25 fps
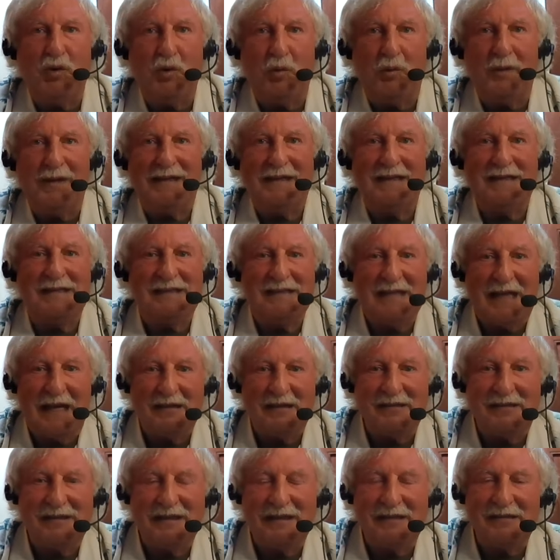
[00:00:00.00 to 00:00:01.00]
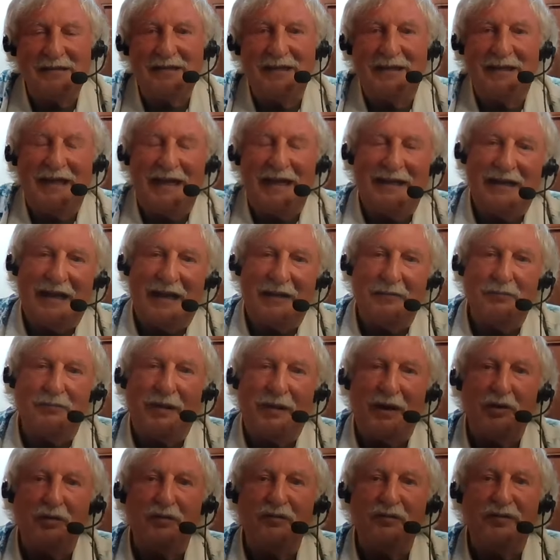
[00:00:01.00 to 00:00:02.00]
doing this nonsense on
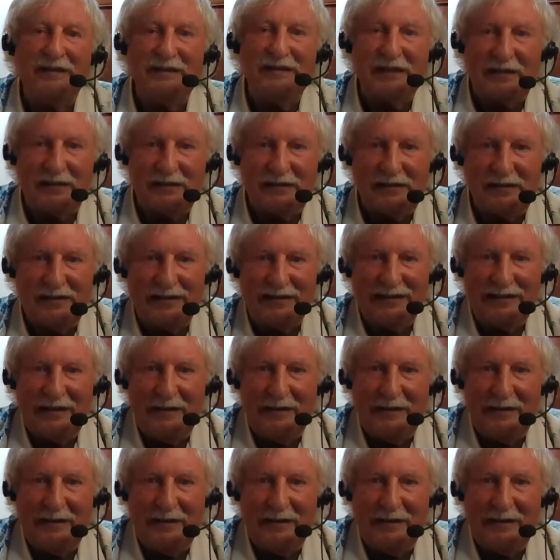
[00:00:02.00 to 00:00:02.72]
biophysics